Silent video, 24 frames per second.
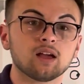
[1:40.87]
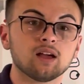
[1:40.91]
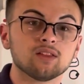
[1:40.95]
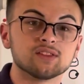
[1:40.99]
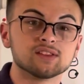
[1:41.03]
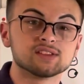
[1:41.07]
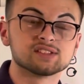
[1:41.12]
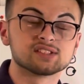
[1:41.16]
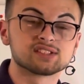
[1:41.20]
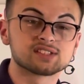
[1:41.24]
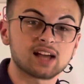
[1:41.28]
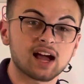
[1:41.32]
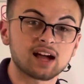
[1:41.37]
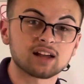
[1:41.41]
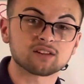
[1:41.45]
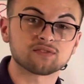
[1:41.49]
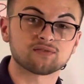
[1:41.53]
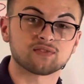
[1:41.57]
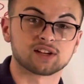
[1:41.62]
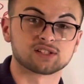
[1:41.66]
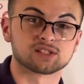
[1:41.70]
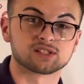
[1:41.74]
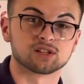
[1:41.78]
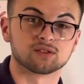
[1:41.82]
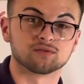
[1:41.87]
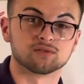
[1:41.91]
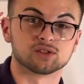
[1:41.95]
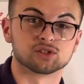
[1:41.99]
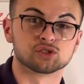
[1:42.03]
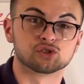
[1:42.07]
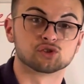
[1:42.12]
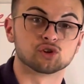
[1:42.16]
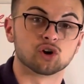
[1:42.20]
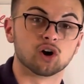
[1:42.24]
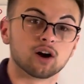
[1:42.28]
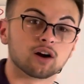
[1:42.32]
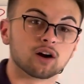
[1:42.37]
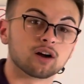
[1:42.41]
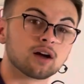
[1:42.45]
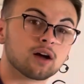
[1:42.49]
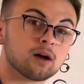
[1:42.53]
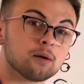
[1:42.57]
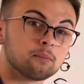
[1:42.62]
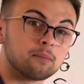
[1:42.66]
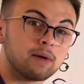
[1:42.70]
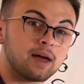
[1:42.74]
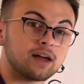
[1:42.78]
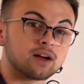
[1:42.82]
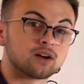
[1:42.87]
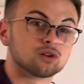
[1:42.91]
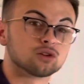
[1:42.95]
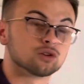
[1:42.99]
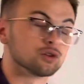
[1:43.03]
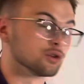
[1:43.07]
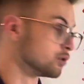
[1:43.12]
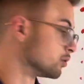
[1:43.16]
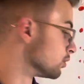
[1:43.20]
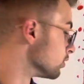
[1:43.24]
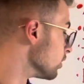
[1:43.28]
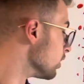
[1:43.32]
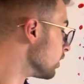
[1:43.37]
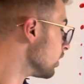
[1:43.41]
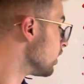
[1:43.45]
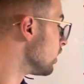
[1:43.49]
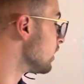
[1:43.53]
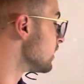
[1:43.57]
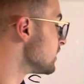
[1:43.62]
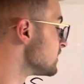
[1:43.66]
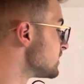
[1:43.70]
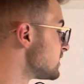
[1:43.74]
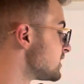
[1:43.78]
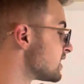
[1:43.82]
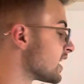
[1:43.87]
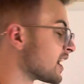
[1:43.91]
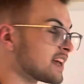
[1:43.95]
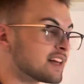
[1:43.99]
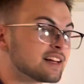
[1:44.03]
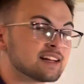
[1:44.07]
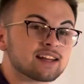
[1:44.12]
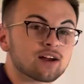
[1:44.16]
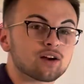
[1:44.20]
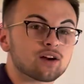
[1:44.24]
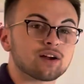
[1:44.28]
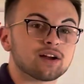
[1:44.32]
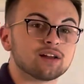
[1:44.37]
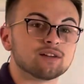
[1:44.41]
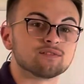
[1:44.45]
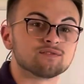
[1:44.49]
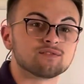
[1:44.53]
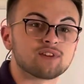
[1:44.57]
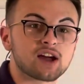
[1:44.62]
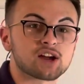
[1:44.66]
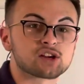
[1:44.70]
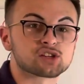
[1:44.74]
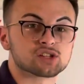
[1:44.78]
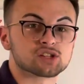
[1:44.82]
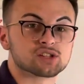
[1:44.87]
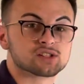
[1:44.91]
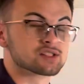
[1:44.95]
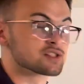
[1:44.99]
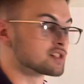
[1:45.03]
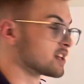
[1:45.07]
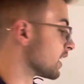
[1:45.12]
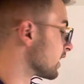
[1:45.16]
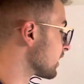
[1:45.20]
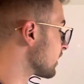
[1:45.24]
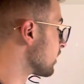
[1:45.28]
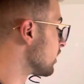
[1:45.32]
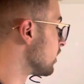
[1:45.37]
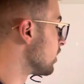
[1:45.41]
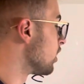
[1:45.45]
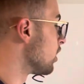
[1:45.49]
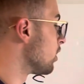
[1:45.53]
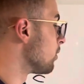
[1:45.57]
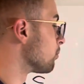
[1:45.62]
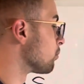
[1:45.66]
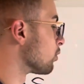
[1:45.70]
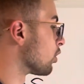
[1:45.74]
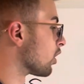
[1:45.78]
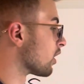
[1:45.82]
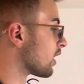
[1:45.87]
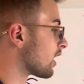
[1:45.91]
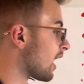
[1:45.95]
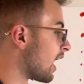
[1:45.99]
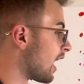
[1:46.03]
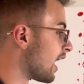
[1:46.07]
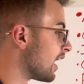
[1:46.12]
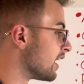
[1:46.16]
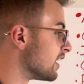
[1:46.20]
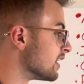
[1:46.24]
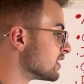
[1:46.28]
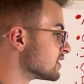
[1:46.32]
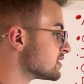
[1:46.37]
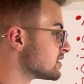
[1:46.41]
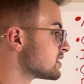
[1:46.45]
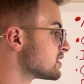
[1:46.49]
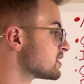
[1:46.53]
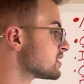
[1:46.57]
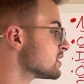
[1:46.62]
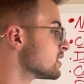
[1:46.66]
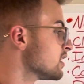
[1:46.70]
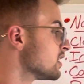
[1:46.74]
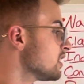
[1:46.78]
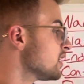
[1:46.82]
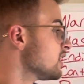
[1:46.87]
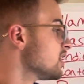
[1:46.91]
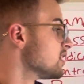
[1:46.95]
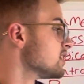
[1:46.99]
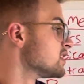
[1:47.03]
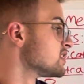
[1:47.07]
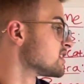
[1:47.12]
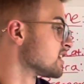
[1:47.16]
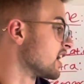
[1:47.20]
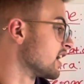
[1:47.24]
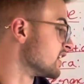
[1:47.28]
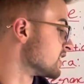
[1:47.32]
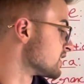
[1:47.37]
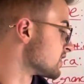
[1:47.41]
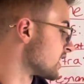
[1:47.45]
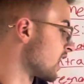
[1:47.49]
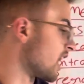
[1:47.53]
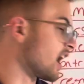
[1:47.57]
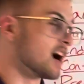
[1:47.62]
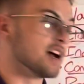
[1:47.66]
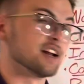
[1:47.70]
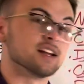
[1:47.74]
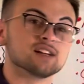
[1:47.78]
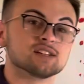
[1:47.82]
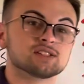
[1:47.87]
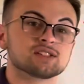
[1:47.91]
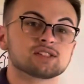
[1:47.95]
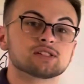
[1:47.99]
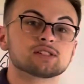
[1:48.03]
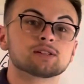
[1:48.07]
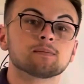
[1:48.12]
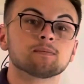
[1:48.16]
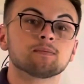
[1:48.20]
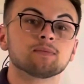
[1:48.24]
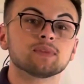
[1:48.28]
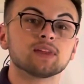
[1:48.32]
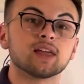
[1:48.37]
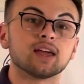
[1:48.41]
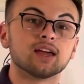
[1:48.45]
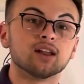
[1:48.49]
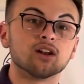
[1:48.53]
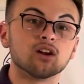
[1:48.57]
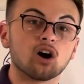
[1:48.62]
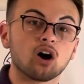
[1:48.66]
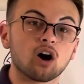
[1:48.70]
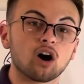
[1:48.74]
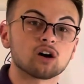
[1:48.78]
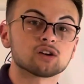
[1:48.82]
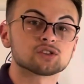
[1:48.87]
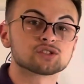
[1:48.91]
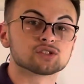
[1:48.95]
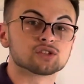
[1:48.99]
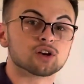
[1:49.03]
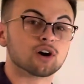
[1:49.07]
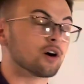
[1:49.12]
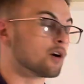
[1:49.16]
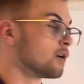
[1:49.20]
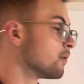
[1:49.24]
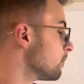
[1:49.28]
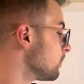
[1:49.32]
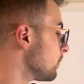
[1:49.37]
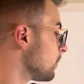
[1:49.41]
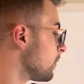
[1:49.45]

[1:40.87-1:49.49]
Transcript: The side effects of this drug may include secondary infections like bronchitis, sinusitis, and also,